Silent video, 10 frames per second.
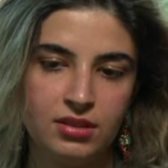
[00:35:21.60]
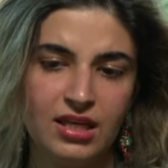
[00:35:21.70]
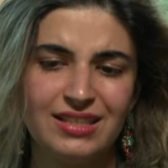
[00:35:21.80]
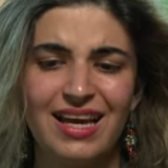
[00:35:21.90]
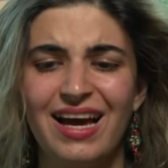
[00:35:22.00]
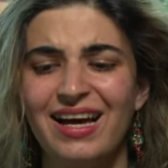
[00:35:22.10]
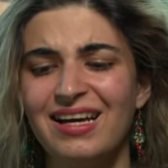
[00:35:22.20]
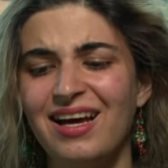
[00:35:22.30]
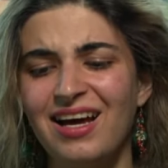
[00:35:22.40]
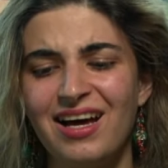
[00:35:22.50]
yeah,
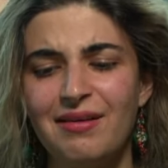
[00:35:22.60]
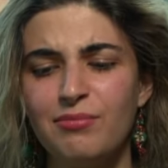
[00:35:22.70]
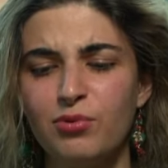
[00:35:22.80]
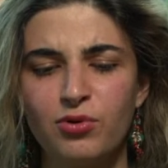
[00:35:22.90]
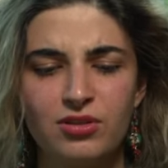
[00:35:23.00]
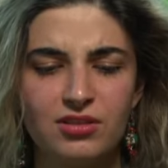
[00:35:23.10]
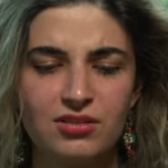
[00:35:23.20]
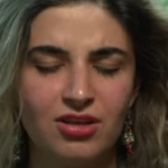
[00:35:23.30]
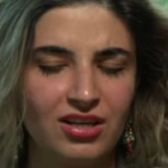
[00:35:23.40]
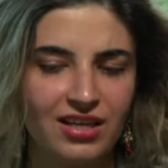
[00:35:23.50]
I'm bored. Let's
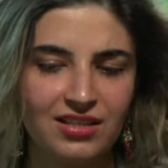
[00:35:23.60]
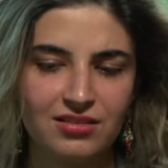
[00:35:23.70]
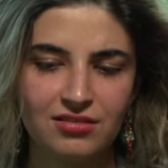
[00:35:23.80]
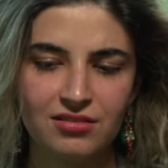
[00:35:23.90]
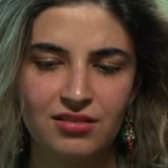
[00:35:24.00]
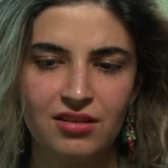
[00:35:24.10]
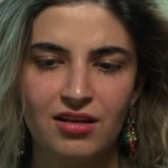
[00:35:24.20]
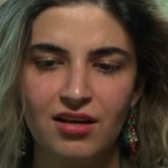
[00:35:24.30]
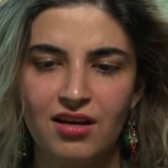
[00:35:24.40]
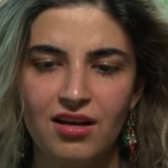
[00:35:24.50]
long castle.
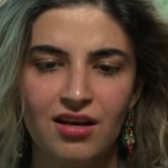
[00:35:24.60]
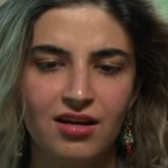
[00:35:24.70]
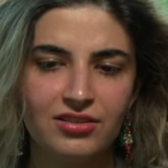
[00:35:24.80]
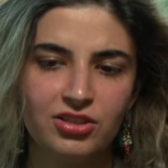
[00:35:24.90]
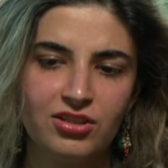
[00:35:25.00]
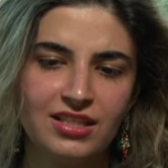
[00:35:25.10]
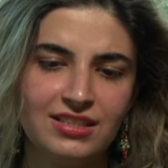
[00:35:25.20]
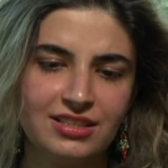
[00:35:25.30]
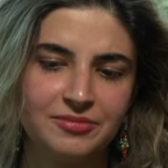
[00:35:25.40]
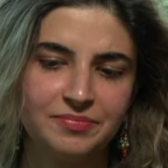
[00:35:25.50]
So let's
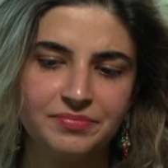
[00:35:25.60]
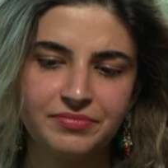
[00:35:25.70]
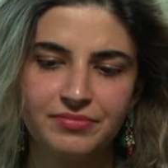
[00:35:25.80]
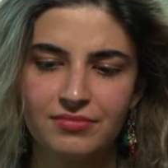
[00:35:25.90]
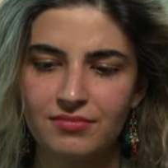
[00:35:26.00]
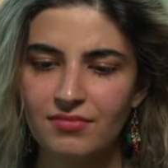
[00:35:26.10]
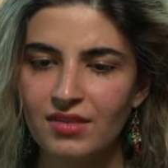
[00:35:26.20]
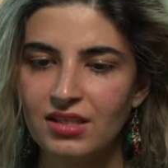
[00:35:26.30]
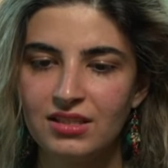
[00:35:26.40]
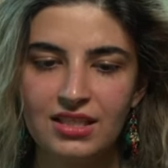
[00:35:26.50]
see.
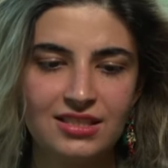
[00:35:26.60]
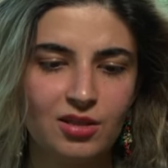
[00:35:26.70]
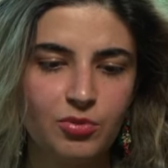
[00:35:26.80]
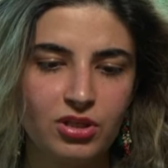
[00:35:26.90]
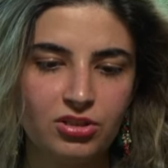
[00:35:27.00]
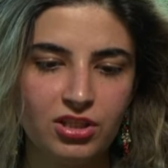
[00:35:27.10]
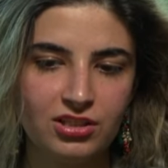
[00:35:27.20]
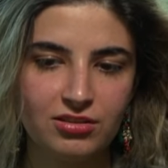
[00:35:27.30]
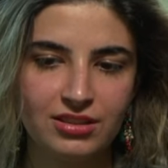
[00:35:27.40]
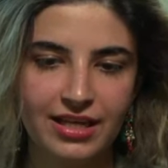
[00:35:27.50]
Let's say opponent tries
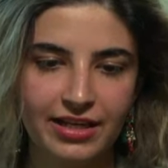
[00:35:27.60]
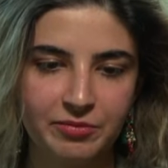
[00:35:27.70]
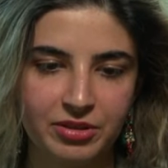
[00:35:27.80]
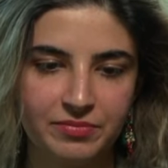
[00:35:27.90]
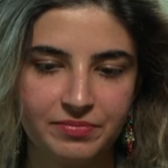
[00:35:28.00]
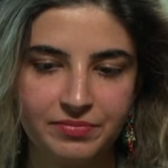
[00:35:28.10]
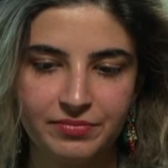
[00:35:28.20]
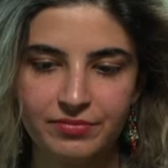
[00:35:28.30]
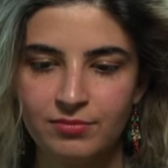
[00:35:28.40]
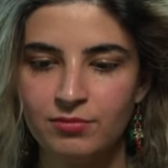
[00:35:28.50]
to attack me.
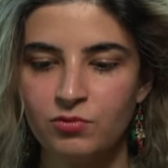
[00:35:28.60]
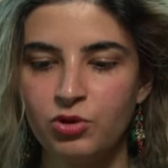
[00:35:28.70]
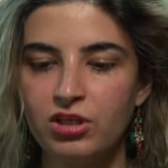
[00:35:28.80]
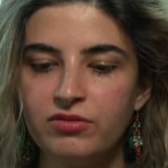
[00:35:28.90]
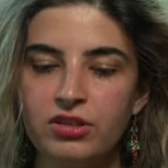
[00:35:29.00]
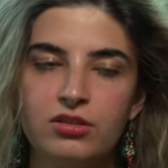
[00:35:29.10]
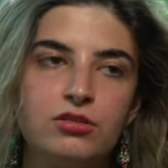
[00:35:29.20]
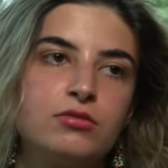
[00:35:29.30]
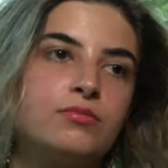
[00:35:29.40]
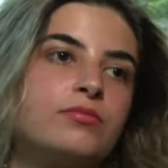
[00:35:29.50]
What are we going to do?